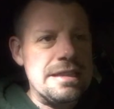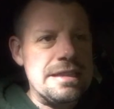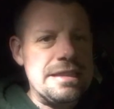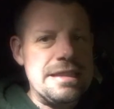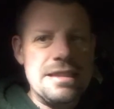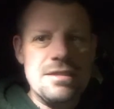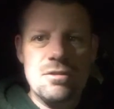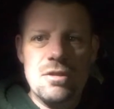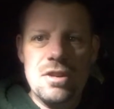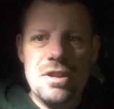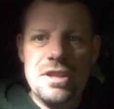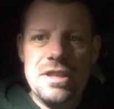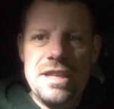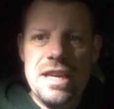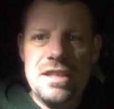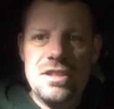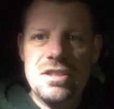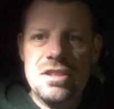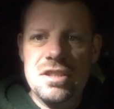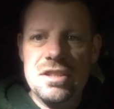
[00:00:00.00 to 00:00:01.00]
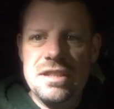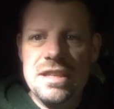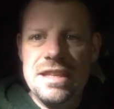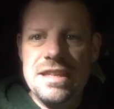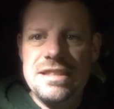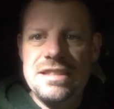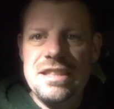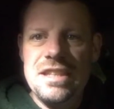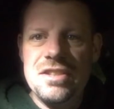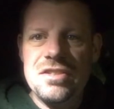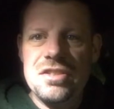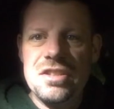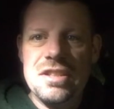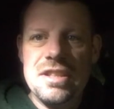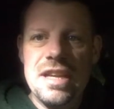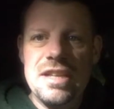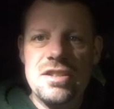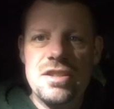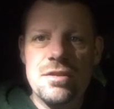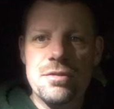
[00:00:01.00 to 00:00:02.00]
didn't really get a chance to
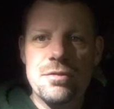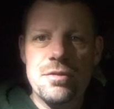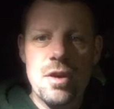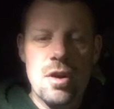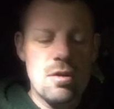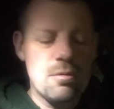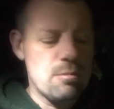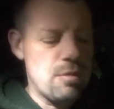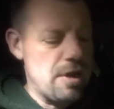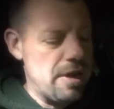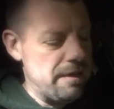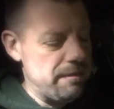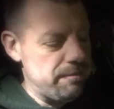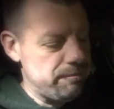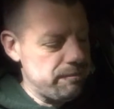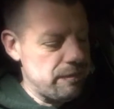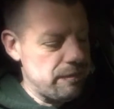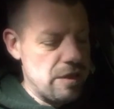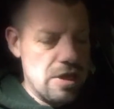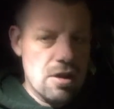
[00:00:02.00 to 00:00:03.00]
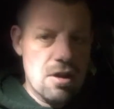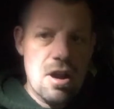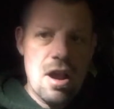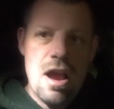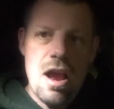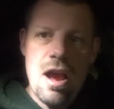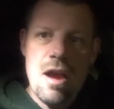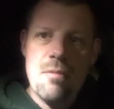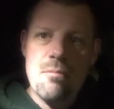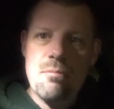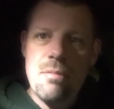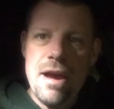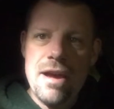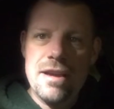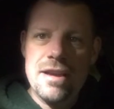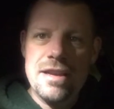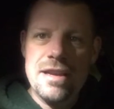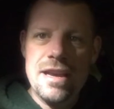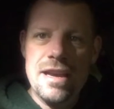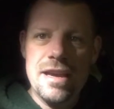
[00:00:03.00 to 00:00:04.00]
catch a film, but here I am, back
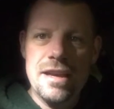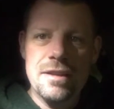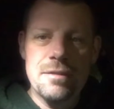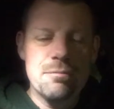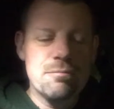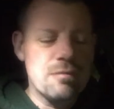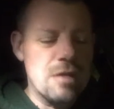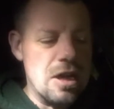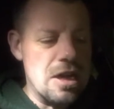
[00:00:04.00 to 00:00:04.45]
again.